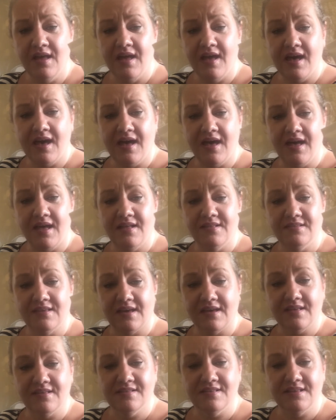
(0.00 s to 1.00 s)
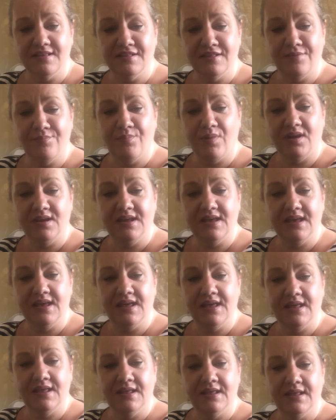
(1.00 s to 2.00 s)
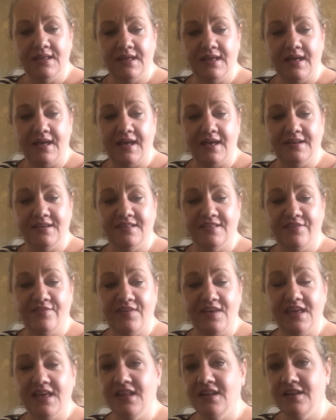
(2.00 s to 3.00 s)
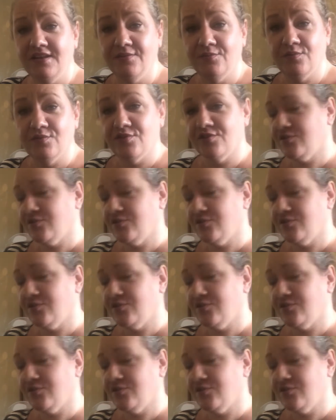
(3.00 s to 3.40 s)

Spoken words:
and I can see the bunny, and it's vegan, which is